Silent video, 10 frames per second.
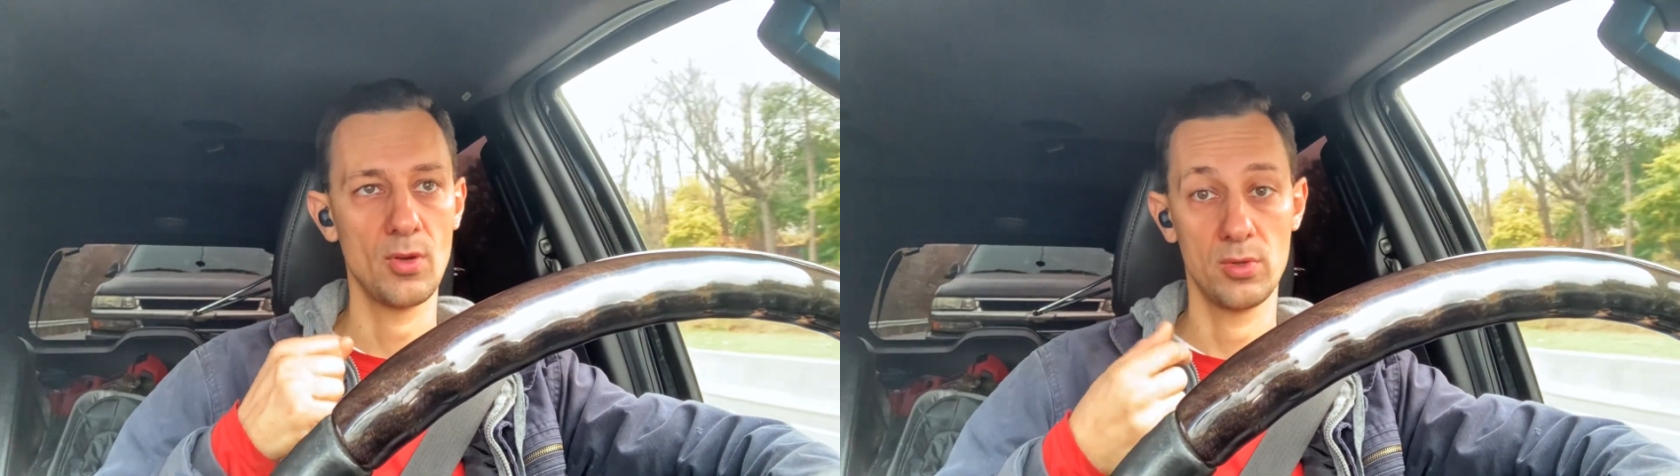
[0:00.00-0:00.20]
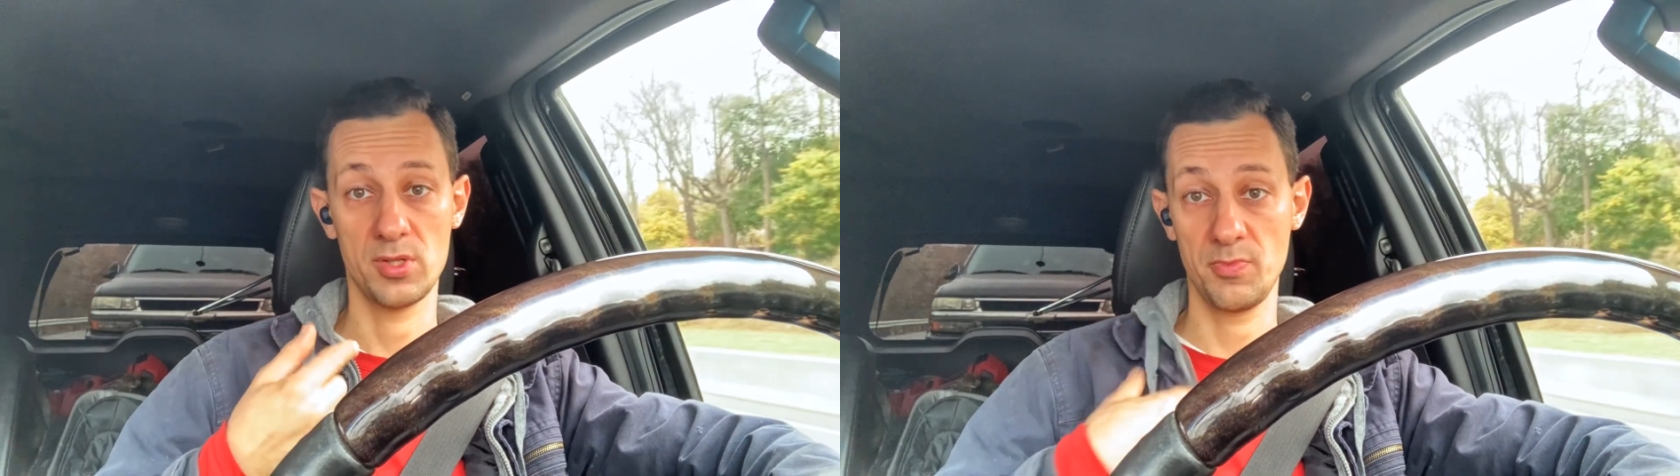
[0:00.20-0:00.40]

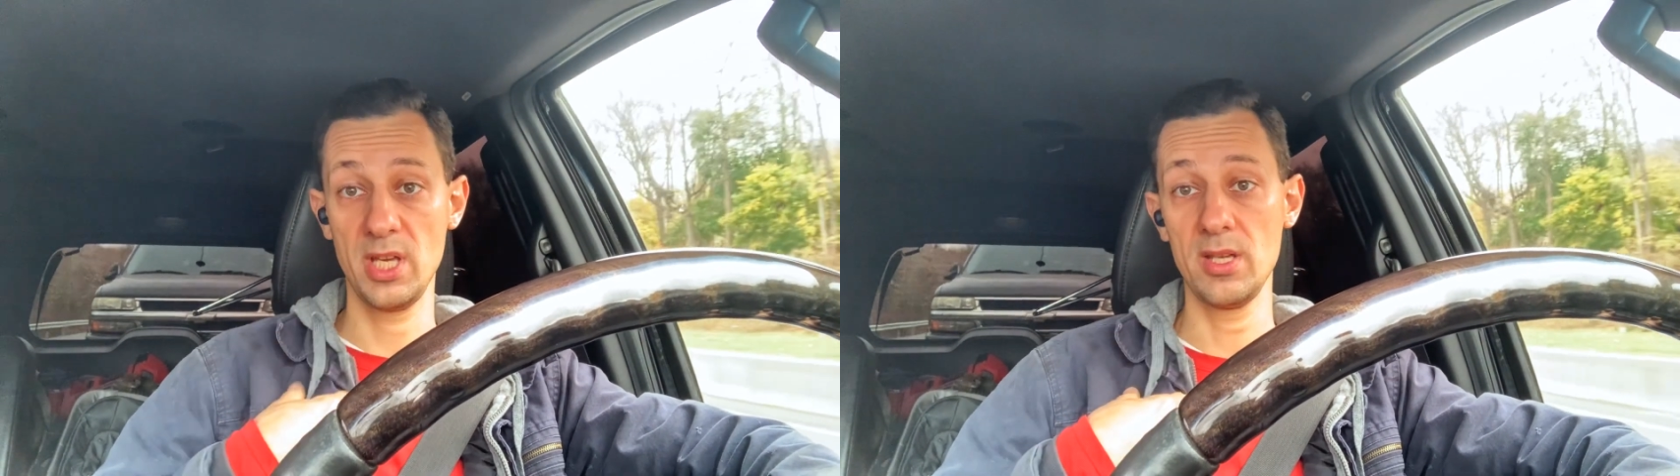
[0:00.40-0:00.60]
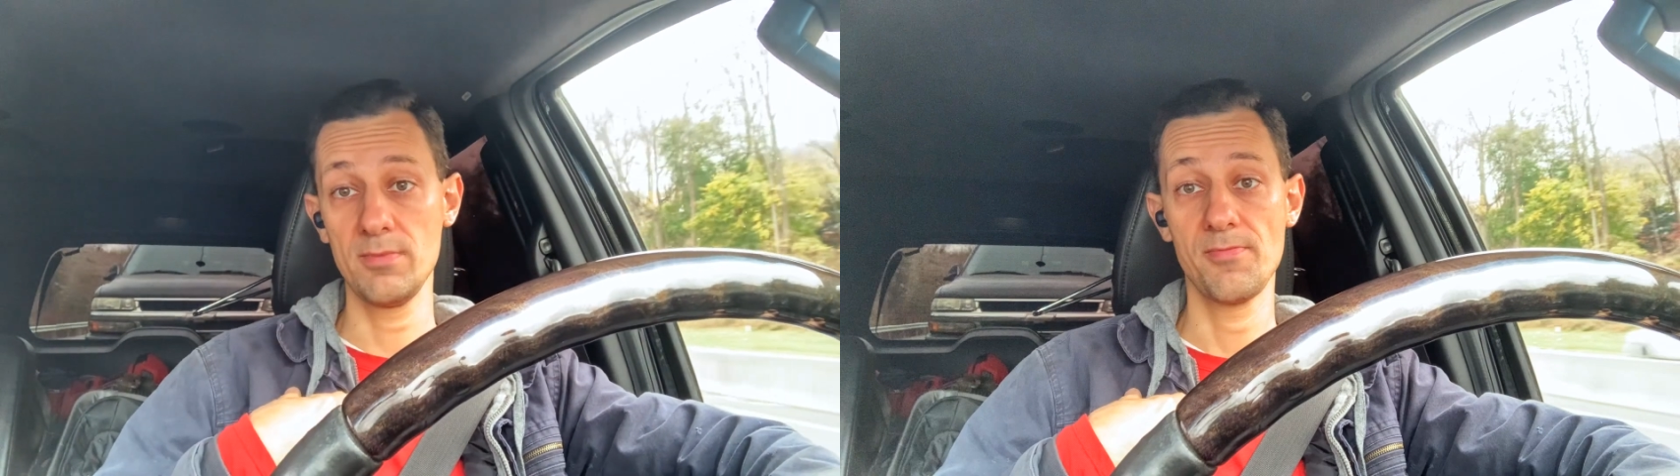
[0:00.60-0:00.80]
was
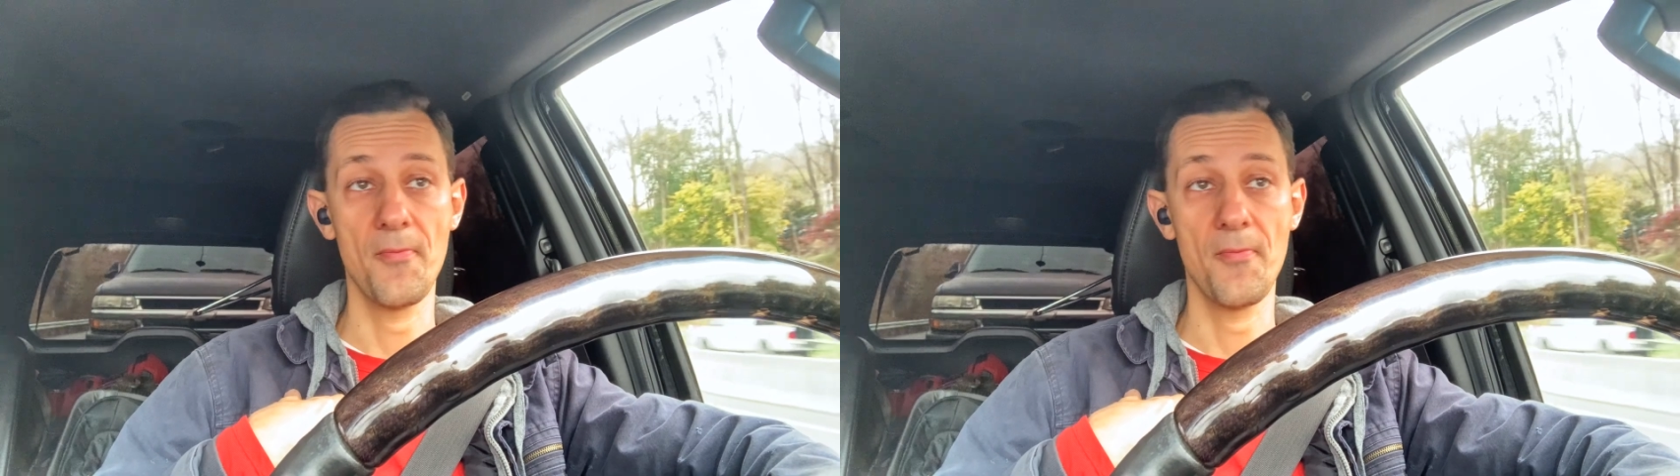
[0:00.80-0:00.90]
me,